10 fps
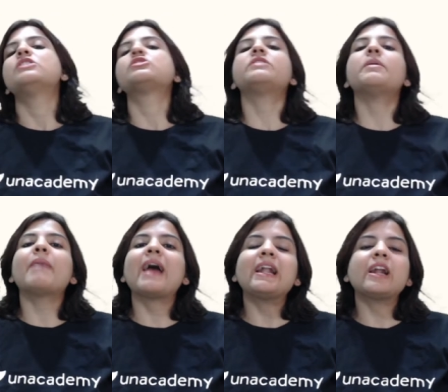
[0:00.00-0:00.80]
So the
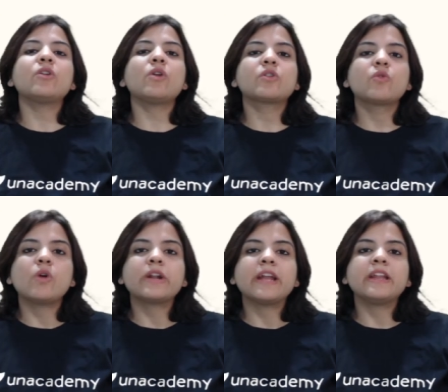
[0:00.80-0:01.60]
man did not
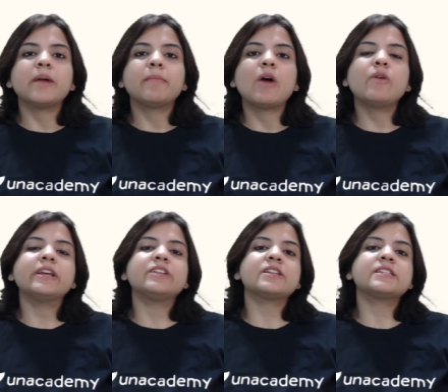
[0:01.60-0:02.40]
quote any amount. He
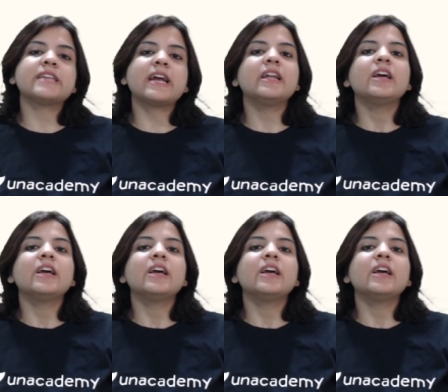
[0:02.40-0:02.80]
just said,